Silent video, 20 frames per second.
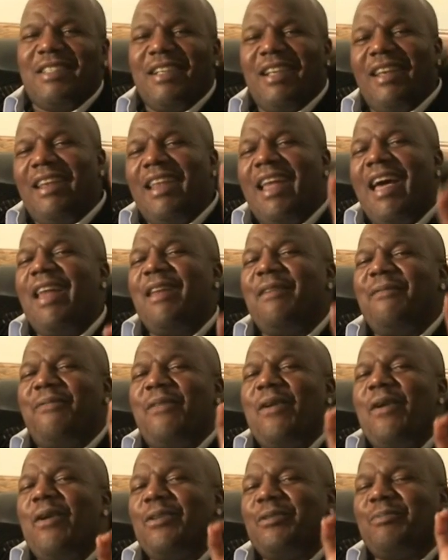there's a lot of
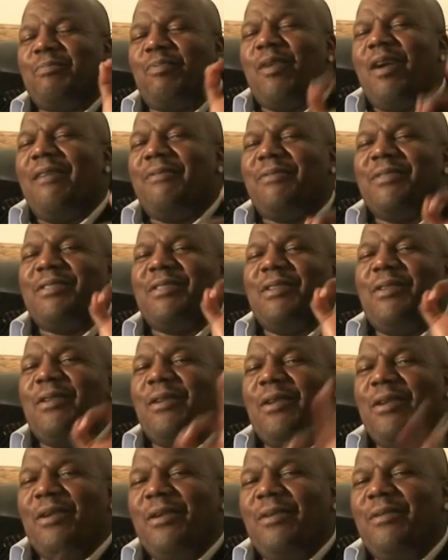false prophets
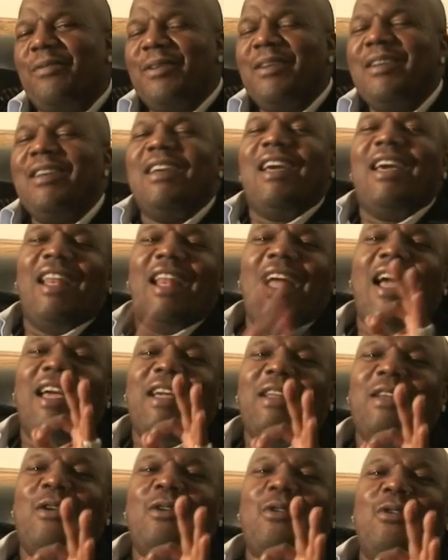on earth, and
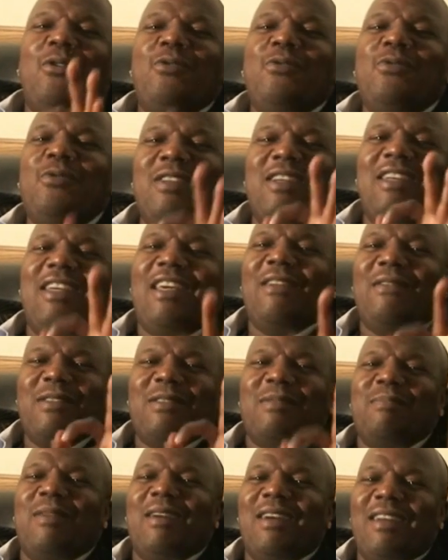I ain't know who to give
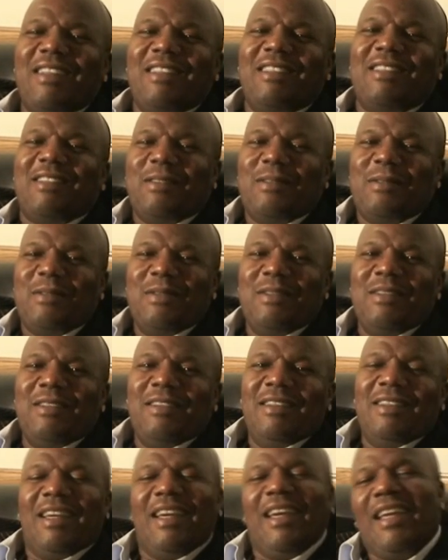his money to.
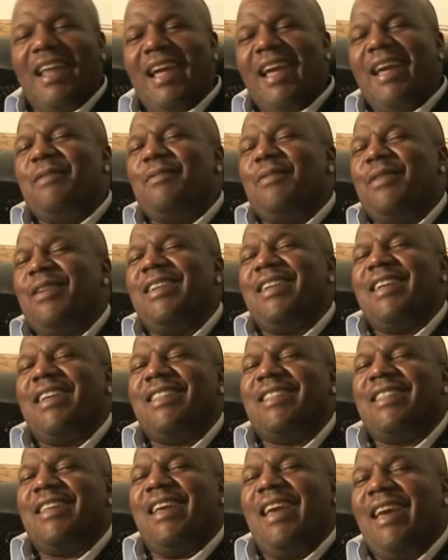And And I didn't want to
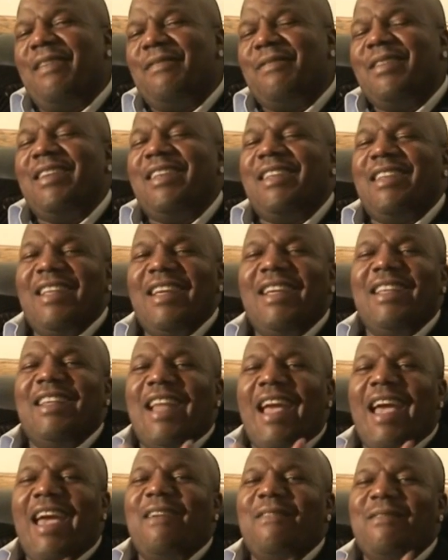get to heaven and
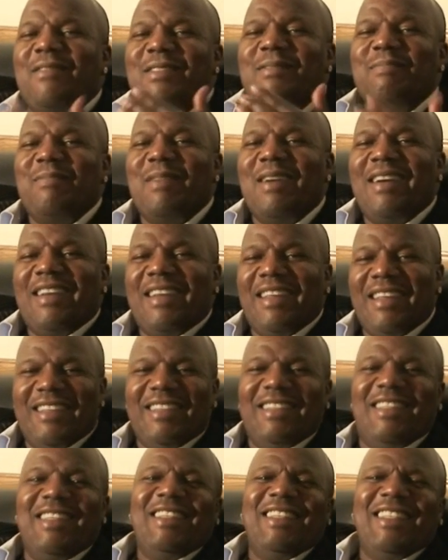didn't have his money.
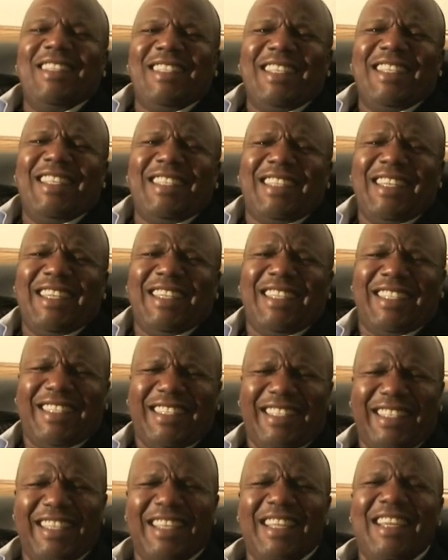
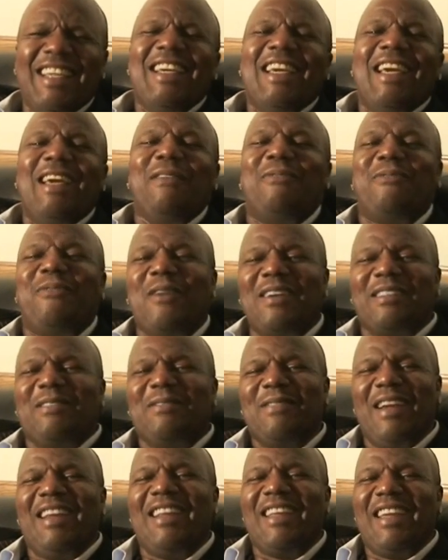I
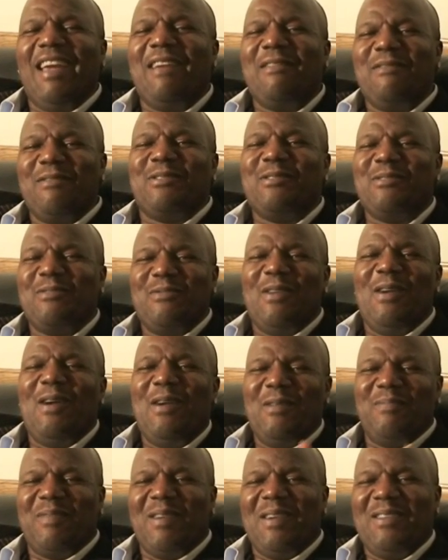fucked around and gave it to the
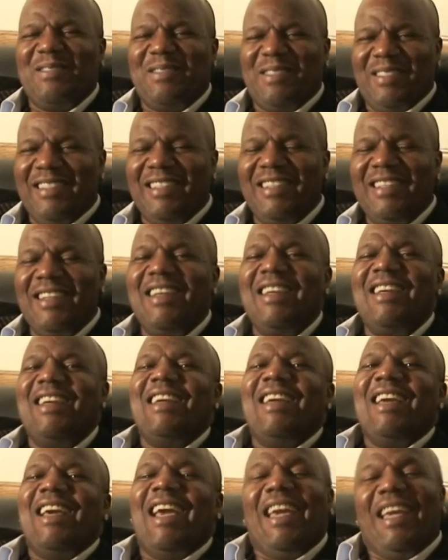wrong person.
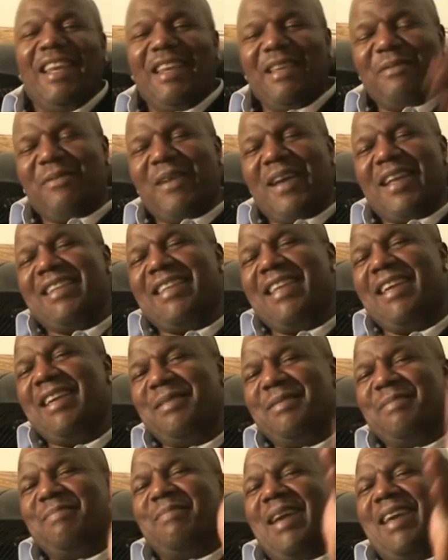And if I
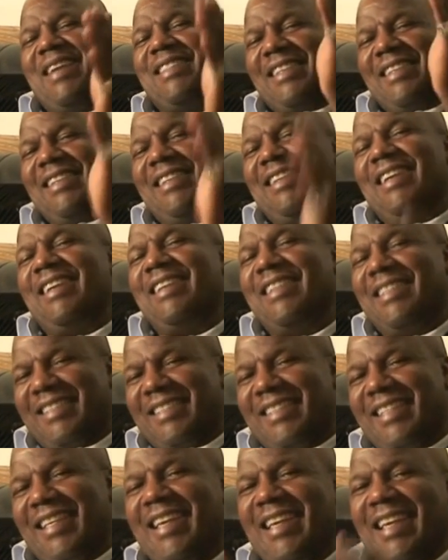didn't make the
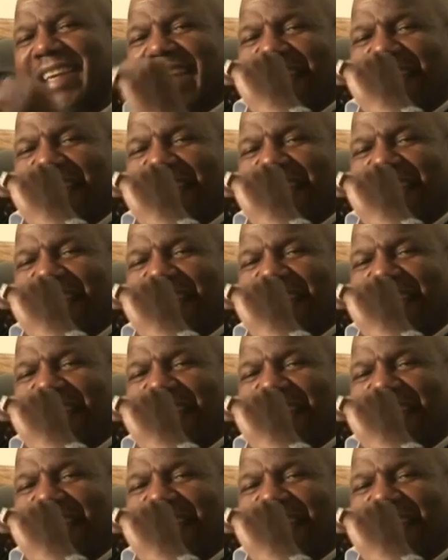list,